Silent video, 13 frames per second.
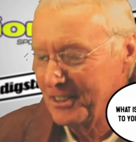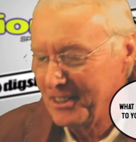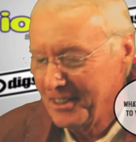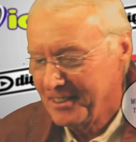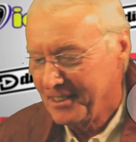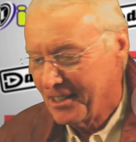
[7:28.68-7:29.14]

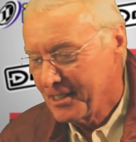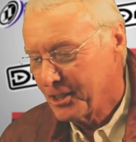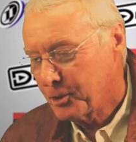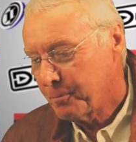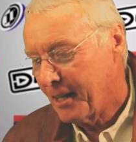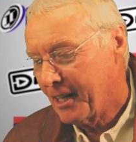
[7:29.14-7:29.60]
to young
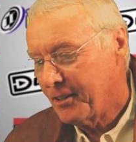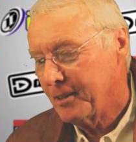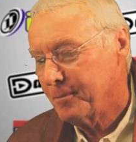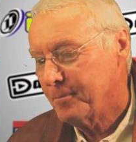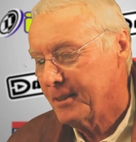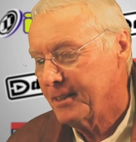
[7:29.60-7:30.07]

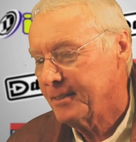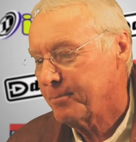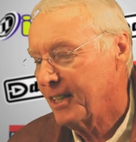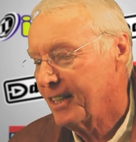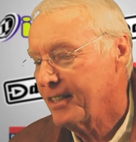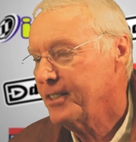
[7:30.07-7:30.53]
aspiring
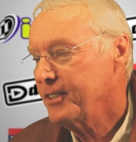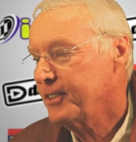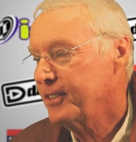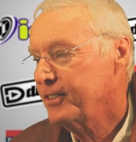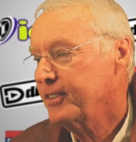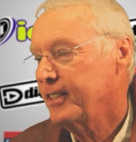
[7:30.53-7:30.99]
players
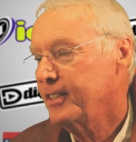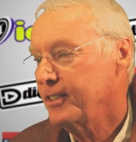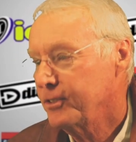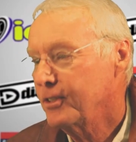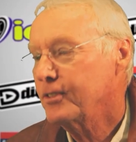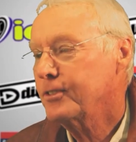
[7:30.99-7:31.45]
is,
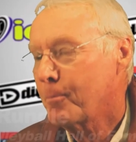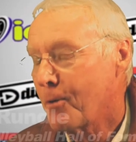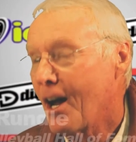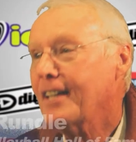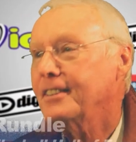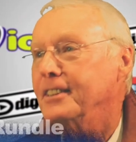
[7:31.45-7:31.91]
is just
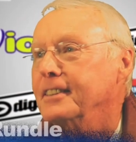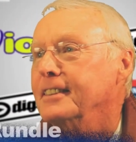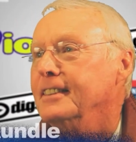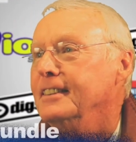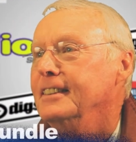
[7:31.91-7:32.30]
practice.